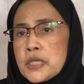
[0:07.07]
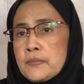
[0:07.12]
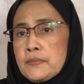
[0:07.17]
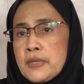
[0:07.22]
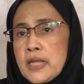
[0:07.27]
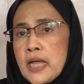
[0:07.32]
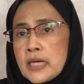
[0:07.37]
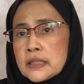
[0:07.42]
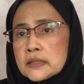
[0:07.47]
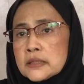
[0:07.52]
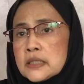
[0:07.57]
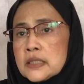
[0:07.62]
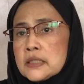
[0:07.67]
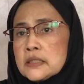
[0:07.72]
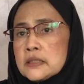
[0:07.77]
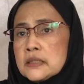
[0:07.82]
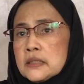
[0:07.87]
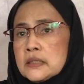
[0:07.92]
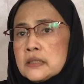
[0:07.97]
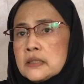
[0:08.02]
abducted
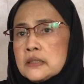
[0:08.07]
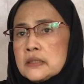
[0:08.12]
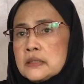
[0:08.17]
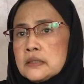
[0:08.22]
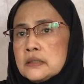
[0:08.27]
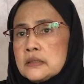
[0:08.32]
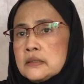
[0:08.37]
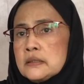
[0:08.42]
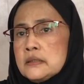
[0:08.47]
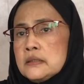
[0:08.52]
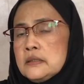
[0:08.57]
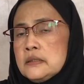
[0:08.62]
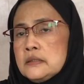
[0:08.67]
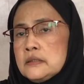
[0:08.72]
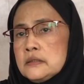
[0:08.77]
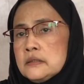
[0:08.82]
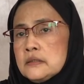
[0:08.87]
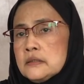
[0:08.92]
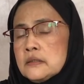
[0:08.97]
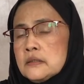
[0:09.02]
uh,
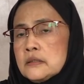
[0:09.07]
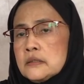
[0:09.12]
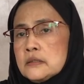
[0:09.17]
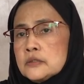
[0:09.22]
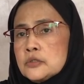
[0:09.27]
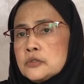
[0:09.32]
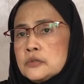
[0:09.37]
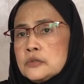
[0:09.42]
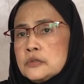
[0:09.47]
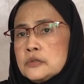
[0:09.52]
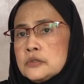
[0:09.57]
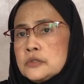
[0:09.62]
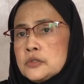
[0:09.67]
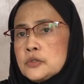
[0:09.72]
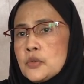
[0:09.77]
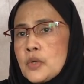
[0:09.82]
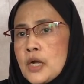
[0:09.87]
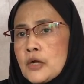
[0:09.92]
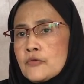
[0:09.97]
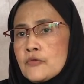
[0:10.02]
in uh,
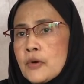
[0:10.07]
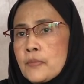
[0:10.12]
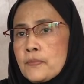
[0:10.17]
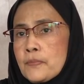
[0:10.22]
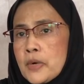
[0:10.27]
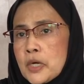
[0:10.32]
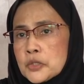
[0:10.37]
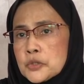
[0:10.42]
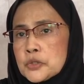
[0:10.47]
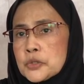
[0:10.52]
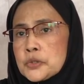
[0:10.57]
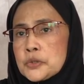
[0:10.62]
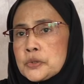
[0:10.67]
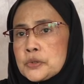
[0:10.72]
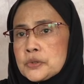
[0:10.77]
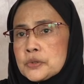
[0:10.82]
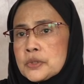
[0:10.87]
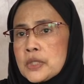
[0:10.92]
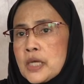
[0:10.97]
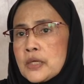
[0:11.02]
12 of March
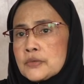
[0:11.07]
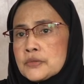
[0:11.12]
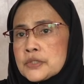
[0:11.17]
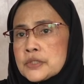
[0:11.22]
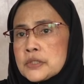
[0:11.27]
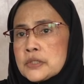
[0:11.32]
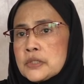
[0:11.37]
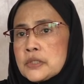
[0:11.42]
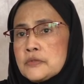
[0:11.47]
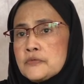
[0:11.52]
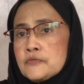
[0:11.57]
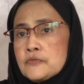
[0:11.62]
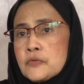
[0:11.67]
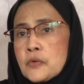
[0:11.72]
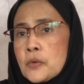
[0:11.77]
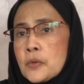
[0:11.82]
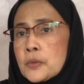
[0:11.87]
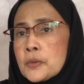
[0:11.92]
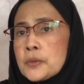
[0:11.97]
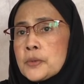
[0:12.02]

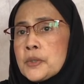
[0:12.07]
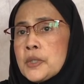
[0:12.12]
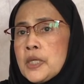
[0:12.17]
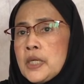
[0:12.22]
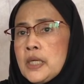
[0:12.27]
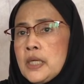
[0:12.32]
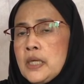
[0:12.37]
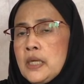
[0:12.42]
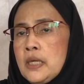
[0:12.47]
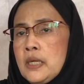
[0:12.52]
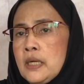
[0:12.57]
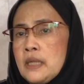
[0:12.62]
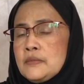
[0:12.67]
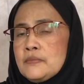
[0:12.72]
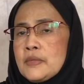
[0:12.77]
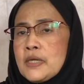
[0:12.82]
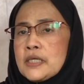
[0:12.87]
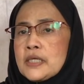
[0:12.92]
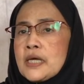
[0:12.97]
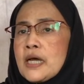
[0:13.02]
2004. In
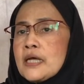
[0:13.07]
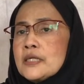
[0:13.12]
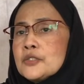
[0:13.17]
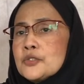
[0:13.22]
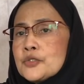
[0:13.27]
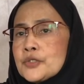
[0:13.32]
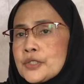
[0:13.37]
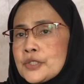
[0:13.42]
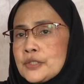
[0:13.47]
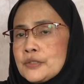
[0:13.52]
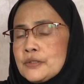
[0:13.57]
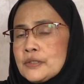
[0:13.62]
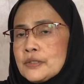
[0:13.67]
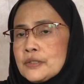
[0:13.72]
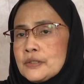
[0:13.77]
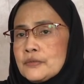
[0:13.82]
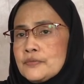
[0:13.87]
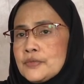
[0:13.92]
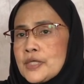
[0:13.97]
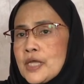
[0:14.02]
my country,
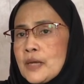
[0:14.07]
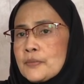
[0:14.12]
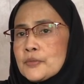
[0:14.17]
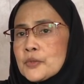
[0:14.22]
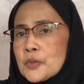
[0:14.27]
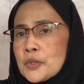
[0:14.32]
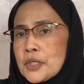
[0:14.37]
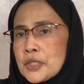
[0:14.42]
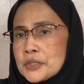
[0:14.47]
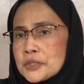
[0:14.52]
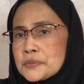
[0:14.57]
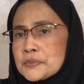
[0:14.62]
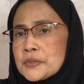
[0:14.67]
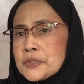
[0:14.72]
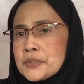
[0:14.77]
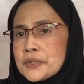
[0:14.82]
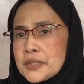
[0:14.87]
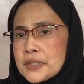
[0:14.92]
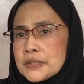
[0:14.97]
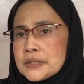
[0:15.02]
uh, we had no
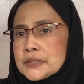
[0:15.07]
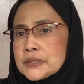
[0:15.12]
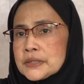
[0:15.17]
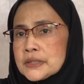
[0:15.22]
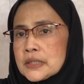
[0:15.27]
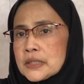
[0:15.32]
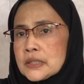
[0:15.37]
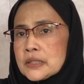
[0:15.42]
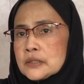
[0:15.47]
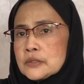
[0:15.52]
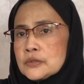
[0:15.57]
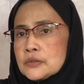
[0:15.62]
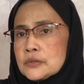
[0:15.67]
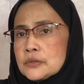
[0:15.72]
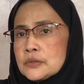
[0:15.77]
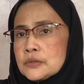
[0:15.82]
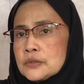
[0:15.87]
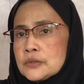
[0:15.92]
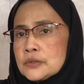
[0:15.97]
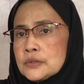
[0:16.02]
experience uh,
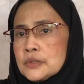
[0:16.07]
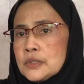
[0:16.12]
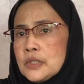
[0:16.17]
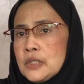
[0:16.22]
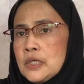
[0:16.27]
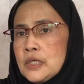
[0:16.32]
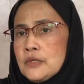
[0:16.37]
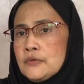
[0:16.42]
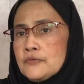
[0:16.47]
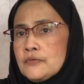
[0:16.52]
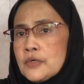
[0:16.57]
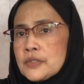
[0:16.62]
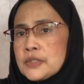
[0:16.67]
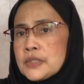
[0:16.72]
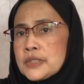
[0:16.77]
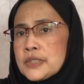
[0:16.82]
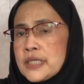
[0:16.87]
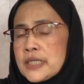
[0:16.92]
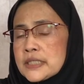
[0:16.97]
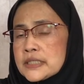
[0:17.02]
to for
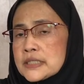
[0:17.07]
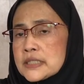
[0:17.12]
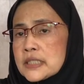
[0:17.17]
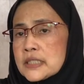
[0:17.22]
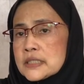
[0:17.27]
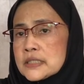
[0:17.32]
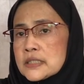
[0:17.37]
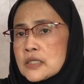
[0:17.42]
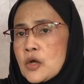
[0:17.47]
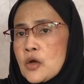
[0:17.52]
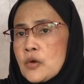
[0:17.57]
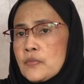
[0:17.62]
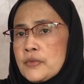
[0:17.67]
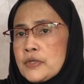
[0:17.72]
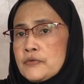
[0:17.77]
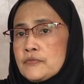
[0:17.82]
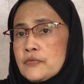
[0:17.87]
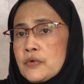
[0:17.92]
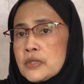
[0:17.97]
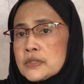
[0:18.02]
the cases of
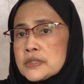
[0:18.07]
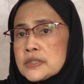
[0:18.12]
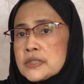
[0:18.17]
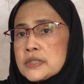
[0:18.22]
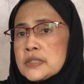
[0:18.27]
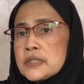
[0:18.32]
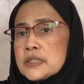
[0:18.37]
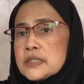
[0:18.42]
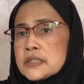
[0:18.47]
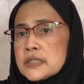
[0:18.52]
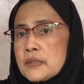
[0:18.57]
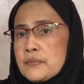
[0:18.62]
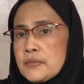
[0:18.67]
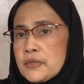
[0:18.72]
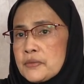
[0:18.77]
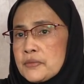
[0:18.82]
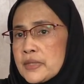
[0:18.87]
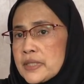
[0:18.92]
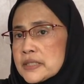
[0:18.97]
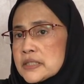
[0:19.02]
enforced
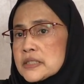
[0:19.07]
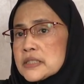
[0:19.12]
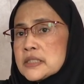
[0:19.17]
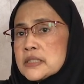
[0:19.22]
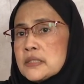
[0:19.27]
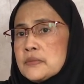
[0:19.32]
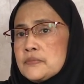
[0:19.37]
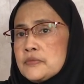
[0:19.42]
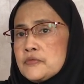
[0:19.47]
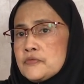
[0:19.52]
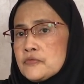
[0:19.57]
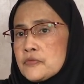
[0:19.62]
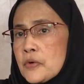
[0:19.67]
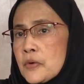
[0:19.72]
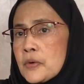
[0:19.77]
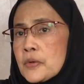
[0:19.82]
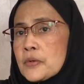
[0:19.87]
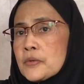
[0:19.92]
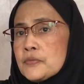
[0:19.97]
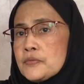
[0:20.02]
disappearance
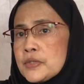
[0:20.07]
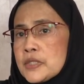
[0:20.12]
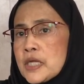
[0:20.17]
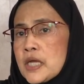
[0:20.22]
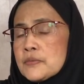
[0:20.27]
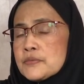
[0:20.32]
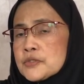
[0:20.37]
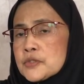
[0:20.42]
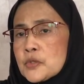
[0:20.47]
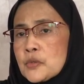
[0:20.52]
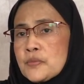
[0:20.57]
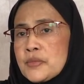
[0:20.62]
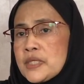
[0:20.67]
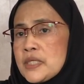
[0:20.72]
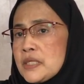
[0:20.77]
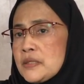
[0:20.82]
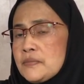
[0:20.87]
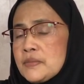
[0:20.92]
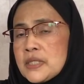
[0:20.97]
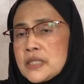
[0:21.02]
before. We have so
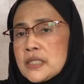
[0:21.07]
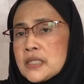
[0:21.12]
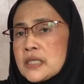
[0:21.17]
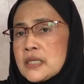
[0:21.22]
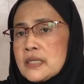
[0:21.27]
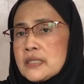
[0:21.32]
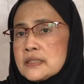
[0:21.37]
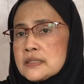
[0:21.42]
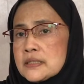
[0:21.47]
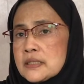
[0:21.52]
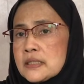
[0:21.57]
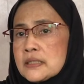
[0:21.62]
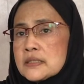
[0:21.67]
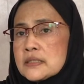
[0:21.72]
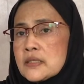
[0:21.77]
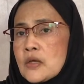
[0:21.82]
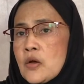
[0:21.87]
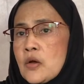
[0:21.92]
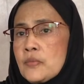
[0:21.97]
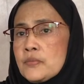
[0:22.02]
many, many
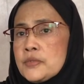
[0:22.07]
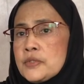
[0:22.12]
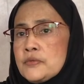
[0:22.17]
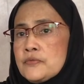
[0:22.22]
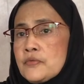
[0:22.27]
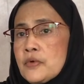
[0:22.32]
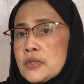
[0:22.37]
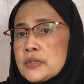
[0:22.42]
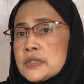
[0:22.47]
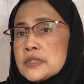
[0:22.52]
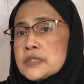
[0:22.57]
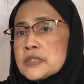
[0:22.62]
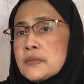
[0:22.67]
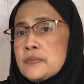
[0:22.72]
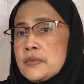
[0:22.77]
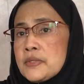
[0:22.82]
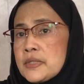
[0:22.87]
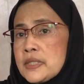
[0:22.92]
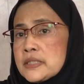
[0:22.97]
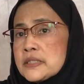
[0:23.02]
cases of enforced
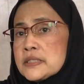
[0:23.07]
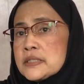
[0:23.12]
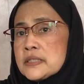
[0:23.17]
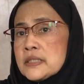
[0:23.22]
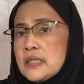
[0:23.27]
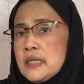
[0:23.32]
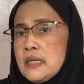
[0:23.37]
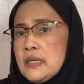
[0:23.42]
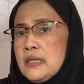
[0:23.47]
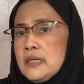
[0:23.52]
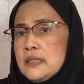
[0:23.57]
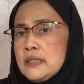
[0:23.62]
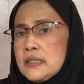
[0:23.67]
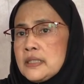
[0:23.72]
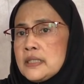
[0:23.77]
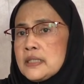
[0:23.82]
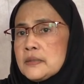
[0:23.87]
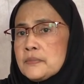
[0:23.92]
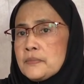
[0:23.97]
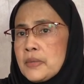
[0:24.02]
disappearance
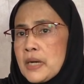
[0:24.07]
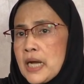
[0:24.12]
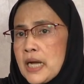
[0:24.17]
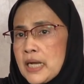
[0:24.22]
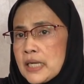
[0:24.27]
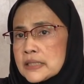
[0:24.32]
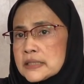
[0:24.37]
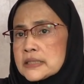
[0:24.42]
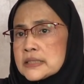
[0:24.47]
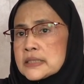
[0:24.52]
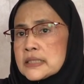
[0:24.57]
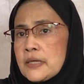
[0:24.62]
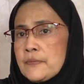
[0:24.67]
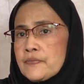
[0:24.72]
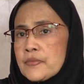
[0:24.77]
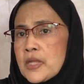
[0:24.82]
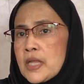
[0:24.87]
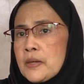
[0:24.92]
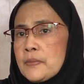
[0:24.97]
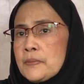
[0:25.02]
in the past,
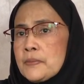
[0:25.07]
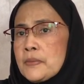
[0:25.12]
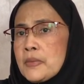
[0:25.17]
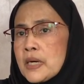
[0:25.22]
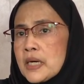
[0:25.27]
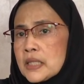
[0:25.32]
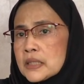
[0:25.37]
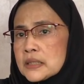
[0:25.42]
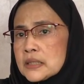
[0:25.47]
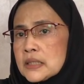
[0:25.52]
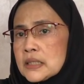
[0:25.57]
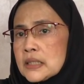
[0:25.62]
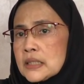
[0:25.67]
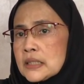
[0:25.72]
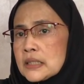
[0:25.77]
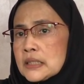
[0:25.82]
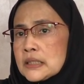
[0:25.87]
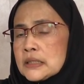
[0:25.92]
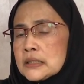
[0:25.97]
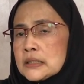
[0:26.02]
but
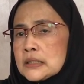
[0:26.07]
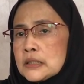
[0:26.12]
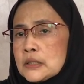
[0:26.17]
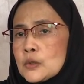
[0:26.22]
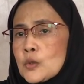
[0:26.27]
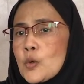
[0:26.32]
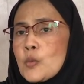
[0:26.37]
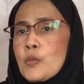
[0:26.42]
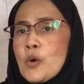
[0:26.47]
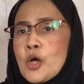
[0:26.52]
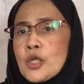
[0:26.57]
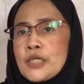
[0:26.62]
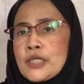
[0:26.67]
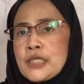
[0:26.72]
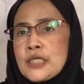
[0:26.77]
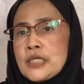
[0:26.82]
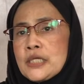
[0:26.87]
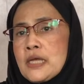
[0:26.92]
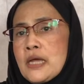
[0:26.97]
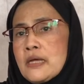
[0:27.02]
uh,
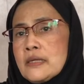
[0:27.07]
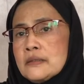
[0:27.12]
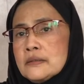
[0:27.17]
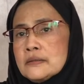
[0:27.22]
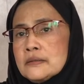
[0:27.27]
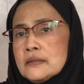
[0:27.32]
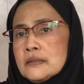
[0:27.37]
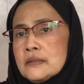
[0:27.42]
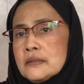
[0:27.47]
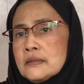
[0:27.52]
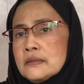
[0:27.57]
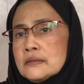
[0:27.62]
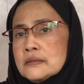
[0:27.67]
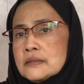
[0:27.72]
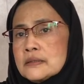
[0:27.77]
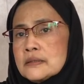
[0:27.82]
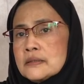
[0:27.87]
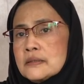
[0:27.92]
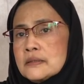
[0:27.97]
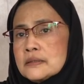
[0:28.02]
nobody can uh,
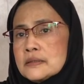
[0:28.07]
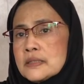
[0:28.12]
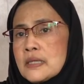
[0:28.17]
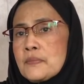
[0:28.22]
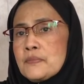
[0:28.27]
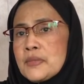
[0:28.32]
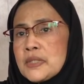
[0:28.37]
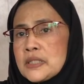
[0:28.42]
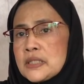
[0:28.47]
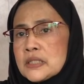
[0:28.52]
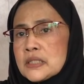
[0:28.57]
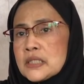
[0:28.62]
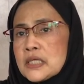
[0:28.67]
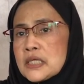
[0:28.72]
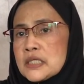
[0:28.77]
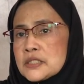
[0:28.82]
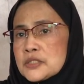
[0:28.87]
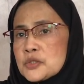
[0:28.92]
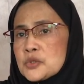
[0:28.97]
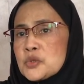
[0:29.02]
submit the
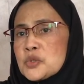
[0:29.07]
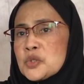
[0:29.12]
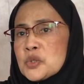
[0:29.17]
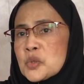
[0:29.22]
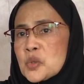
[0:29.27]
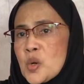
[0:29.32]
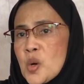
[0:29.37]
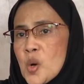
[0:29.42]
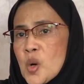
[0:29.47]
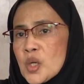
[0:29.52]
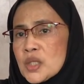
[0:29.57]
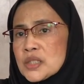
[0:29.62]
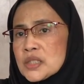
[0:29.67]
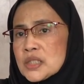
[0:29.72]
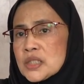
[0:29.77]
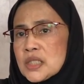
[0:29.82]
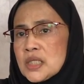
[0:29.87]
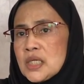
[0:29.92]
case to the court